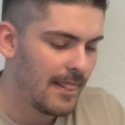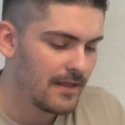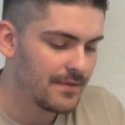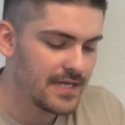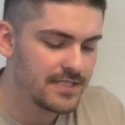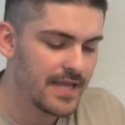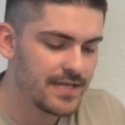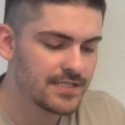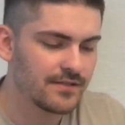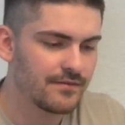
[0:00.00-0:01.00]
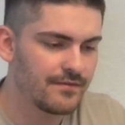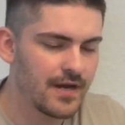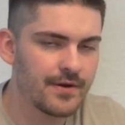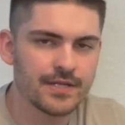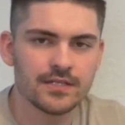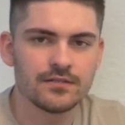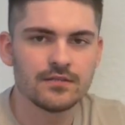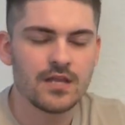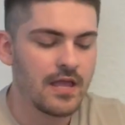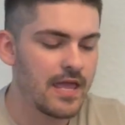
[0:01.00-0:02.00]
They taste very good,
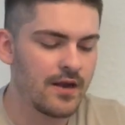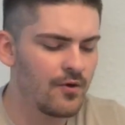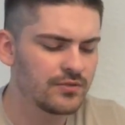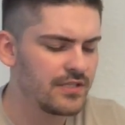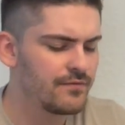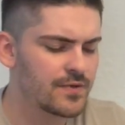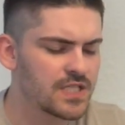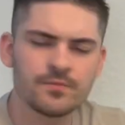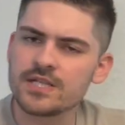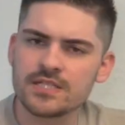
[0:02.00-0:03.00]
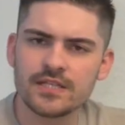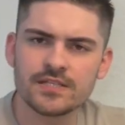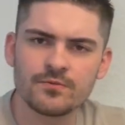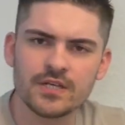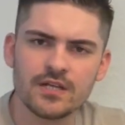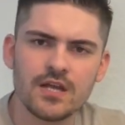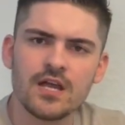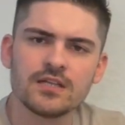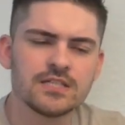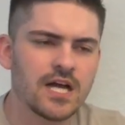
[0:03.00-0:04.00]
and only for some reason this one.
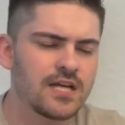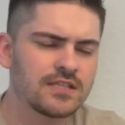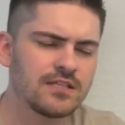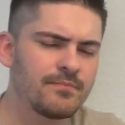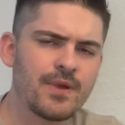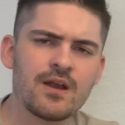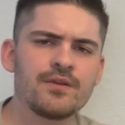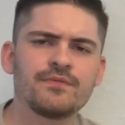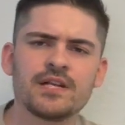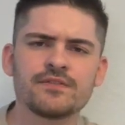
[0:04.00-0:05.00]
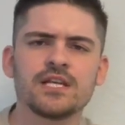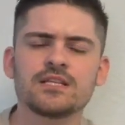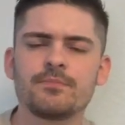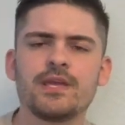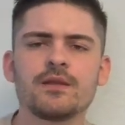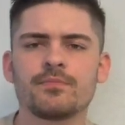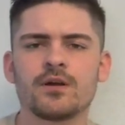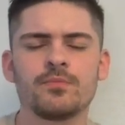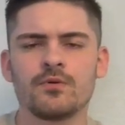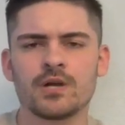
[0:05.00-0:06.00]
Not the berry flavor, not the pink,
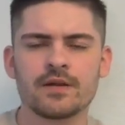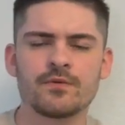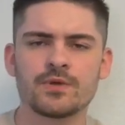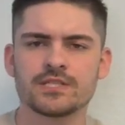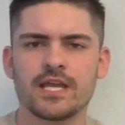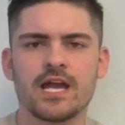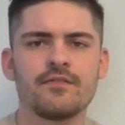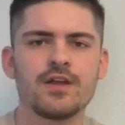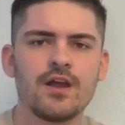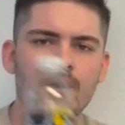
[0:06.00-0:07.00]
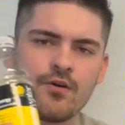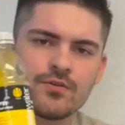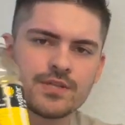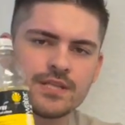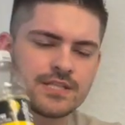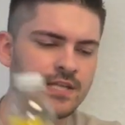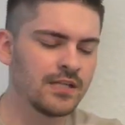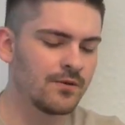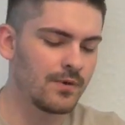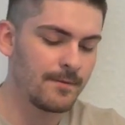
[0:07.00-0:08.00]
purple, whatever ones they have. Only this
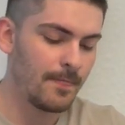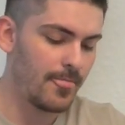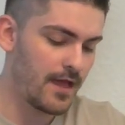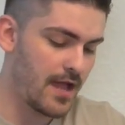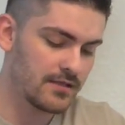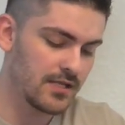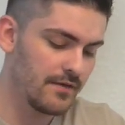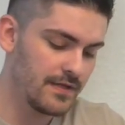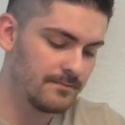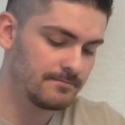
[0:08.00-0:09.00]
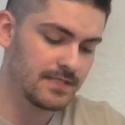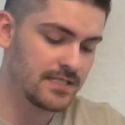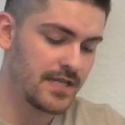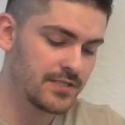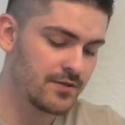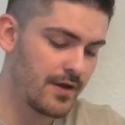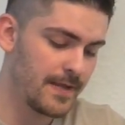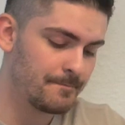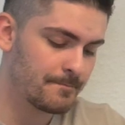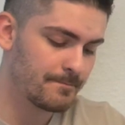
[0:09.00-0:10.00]
yellow one. I love it. It tastes great.